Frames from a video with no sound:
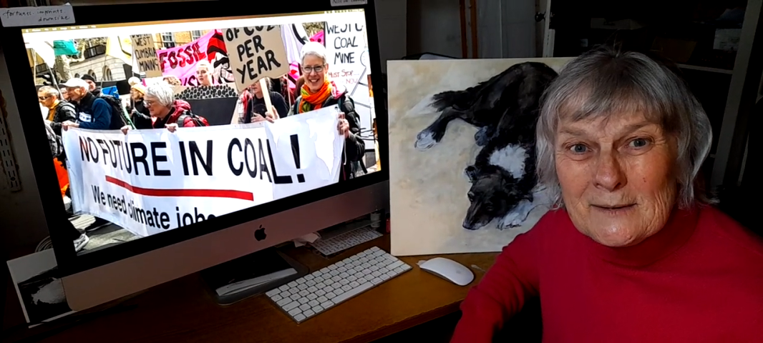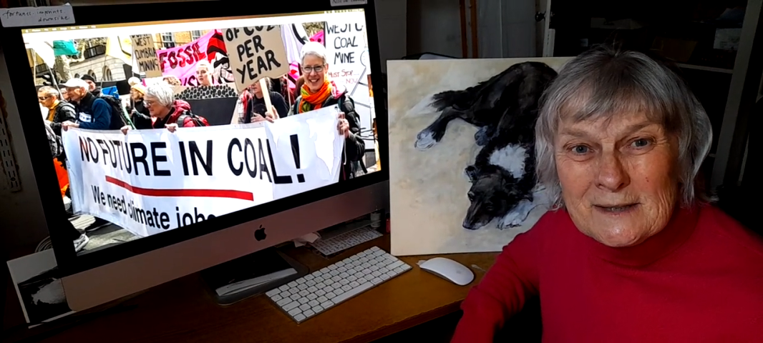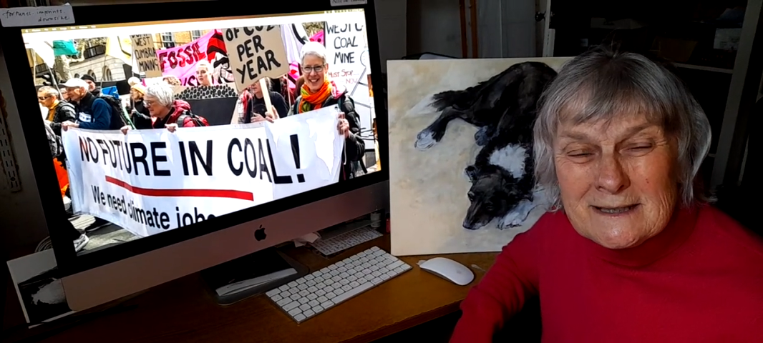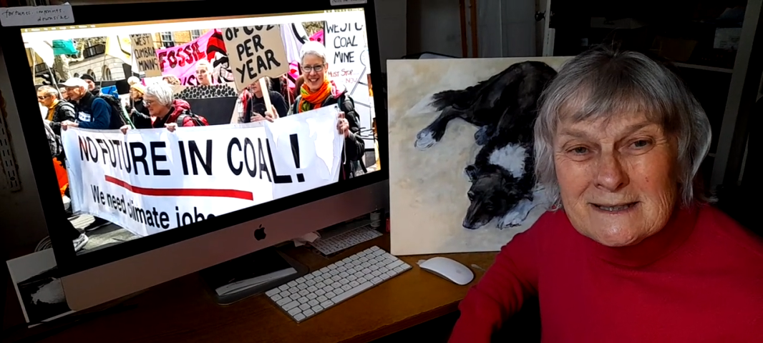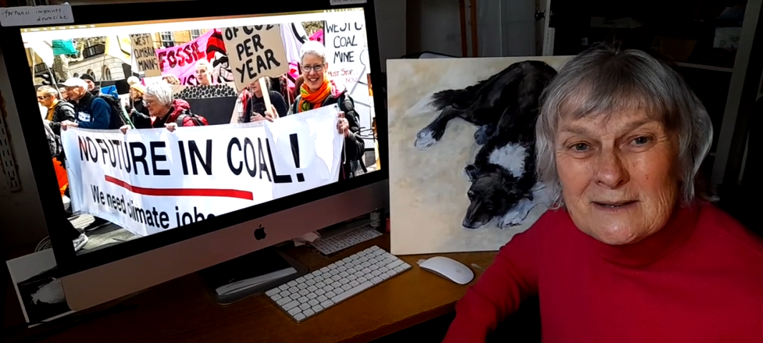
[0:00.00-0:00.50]

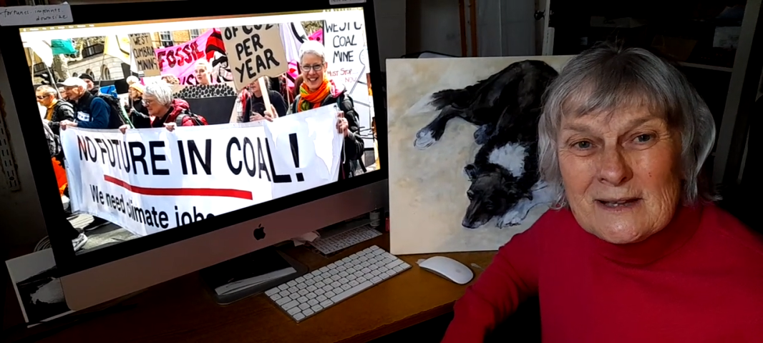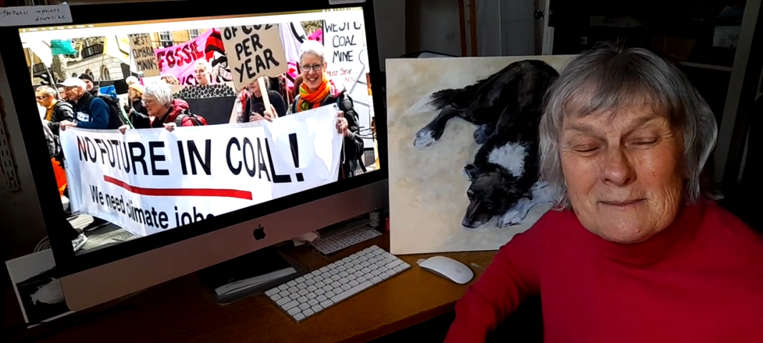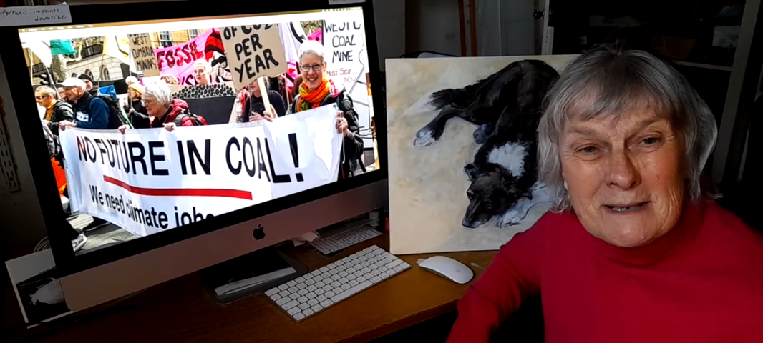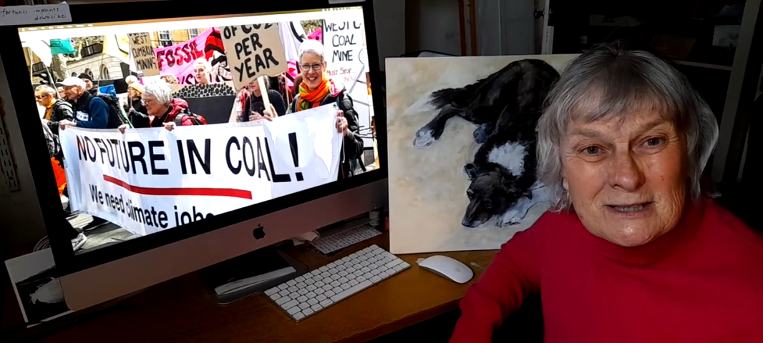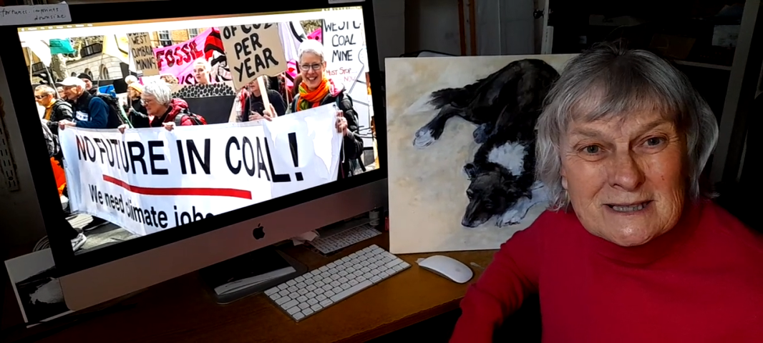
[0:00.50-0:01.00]
These are the
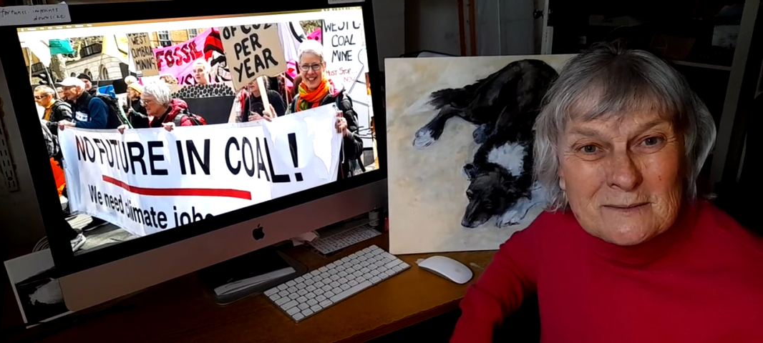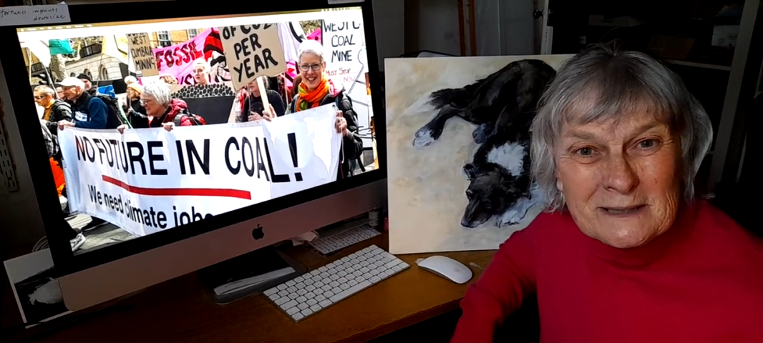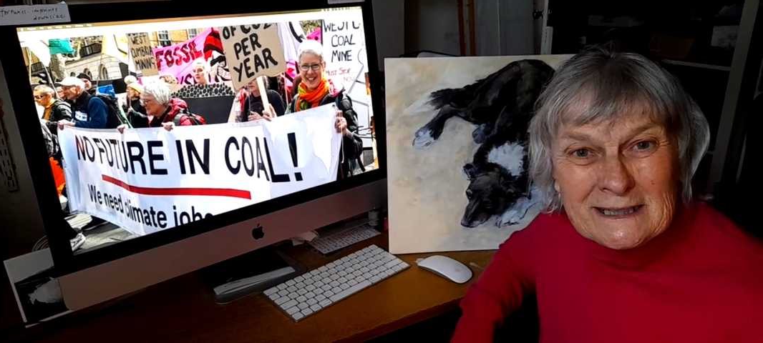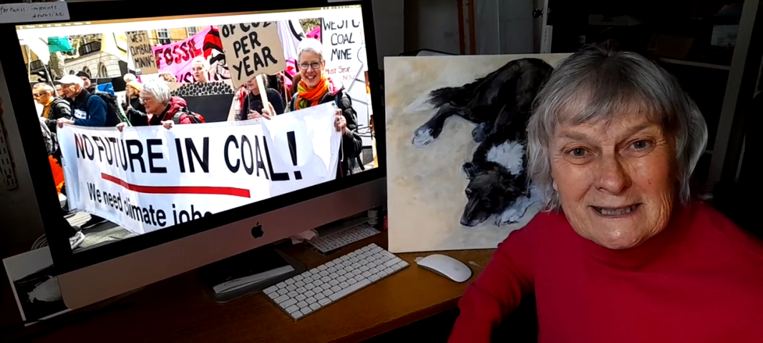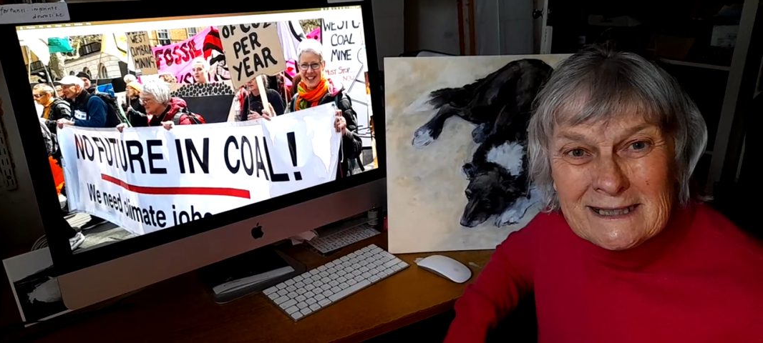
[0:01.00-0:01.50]
measures
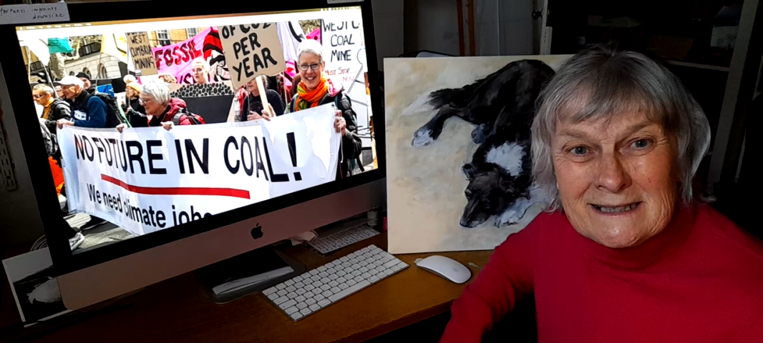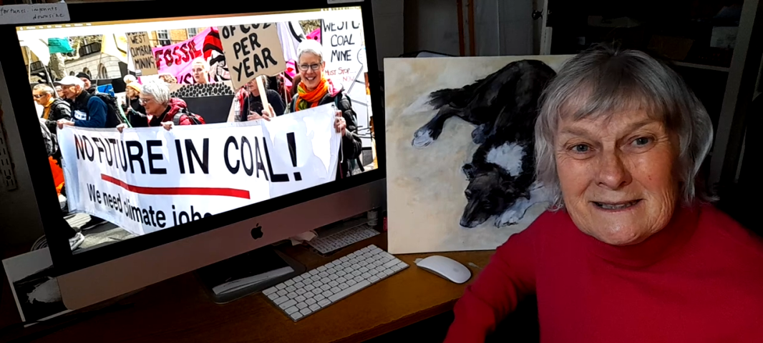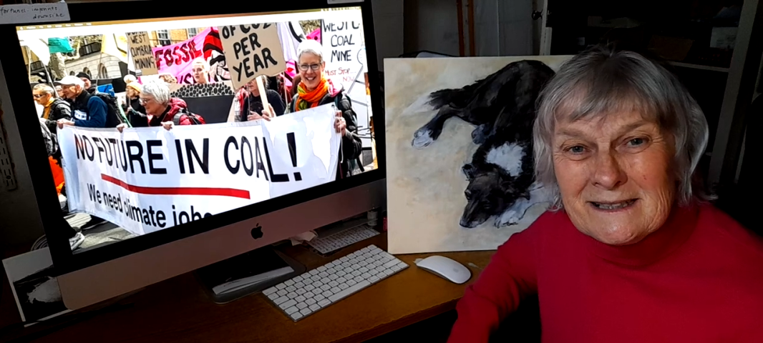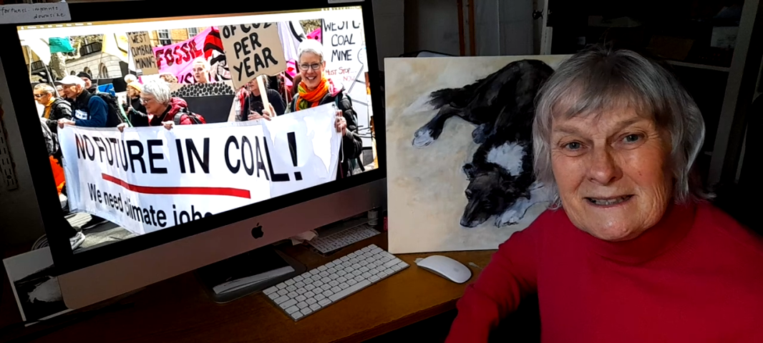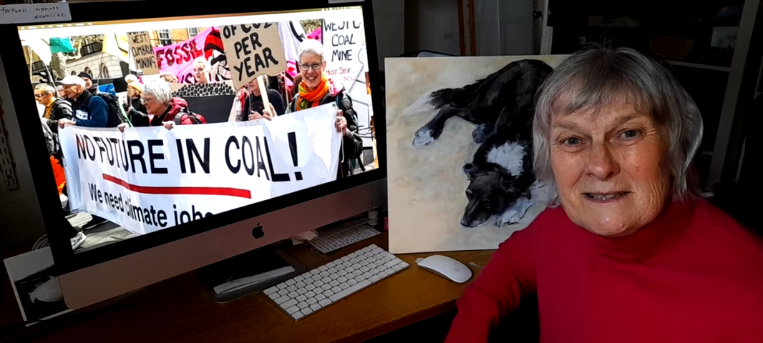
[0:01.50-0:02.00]
we need
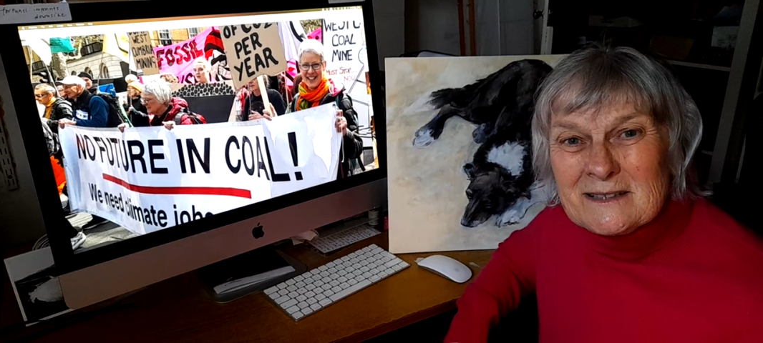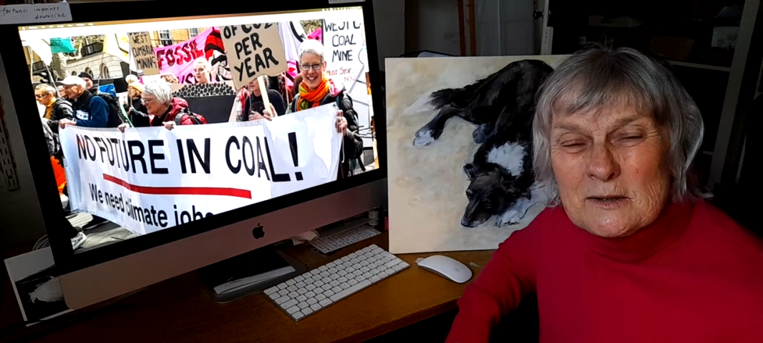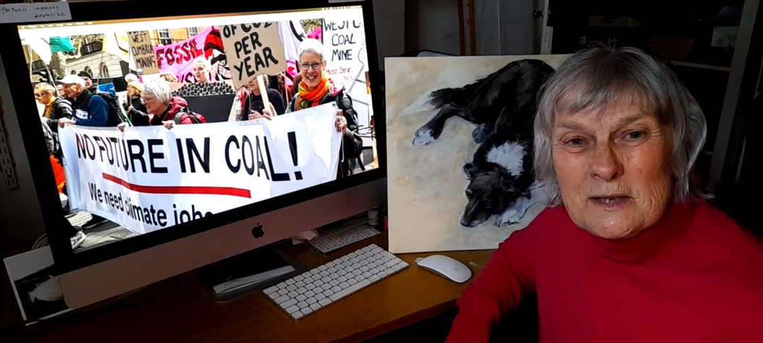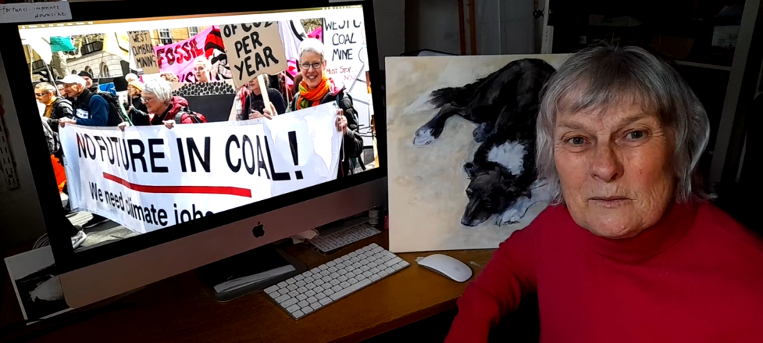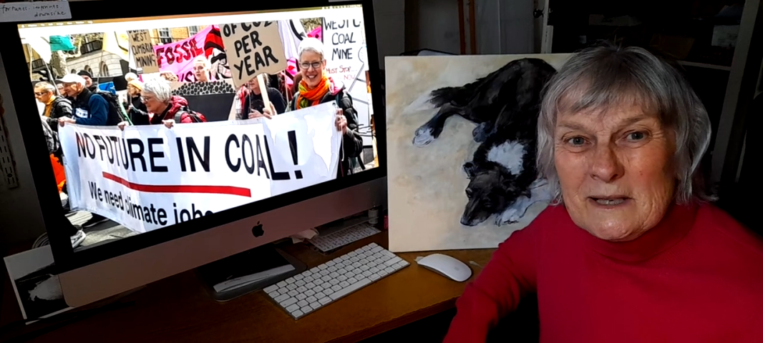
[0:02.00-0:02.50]

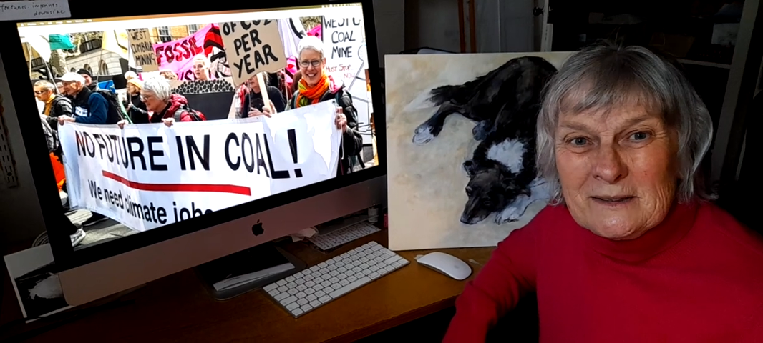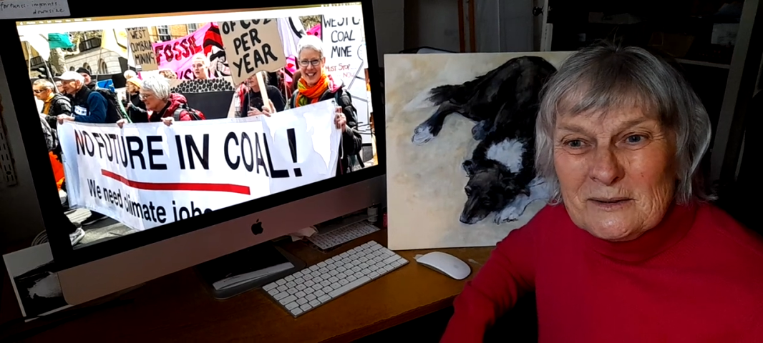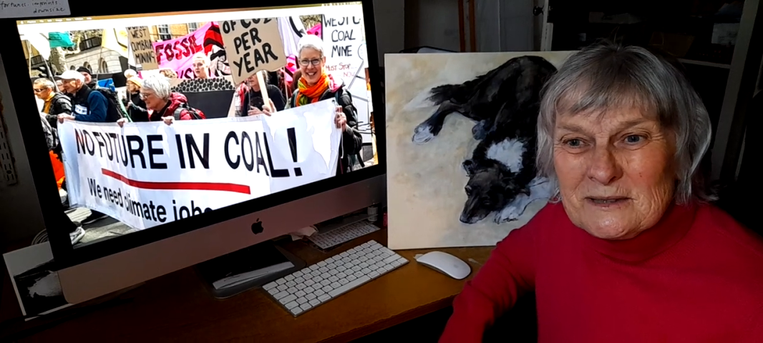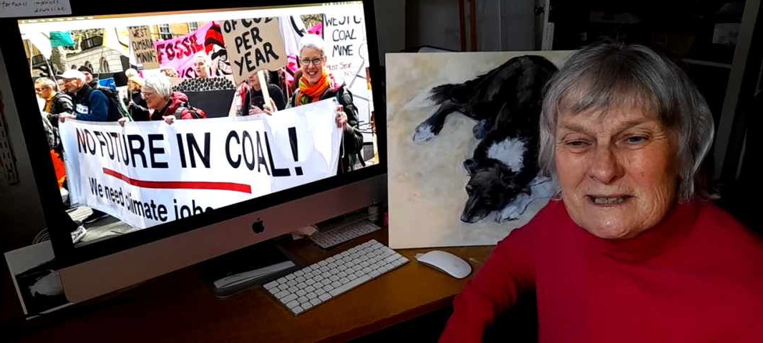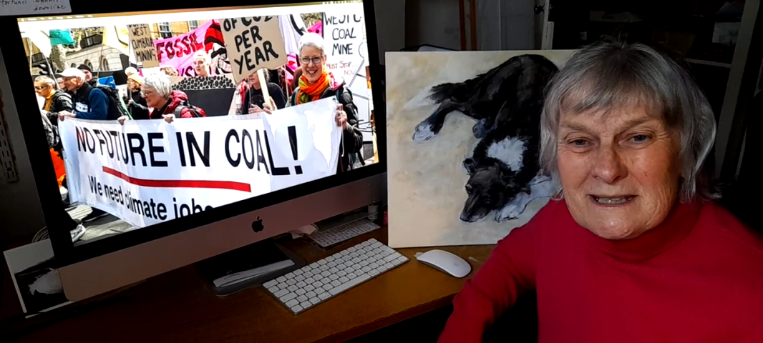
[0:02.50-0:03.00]
so that we're
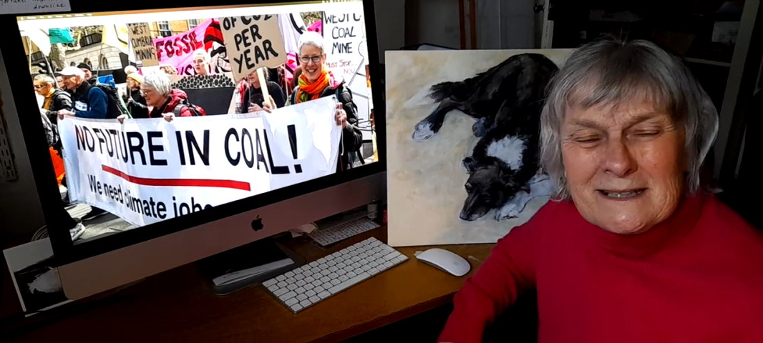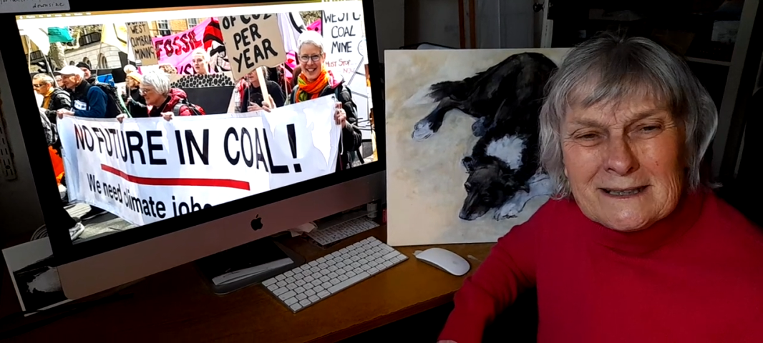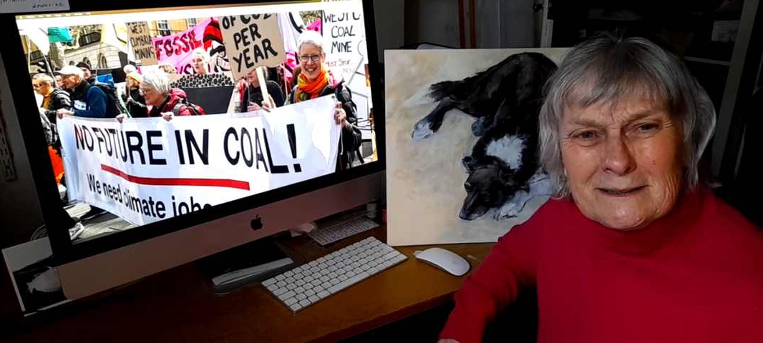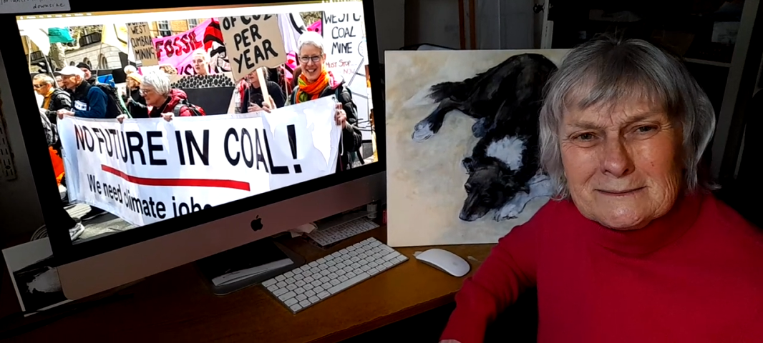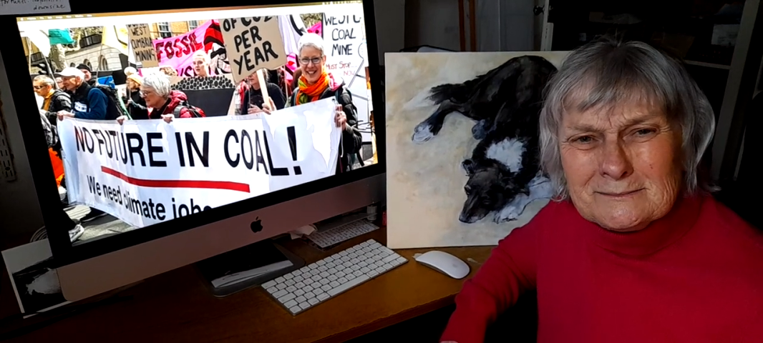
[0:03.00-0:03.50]
not
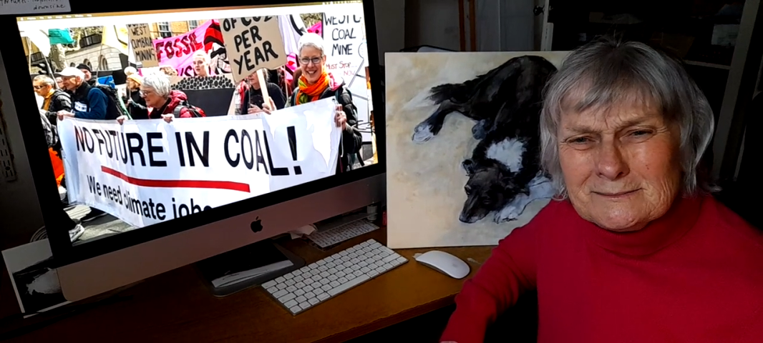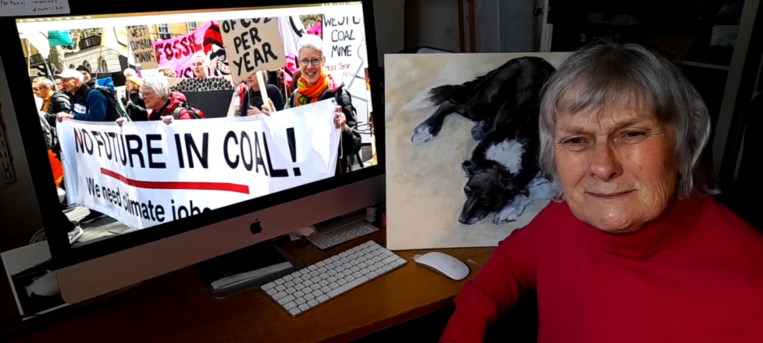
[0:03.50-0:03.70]
um,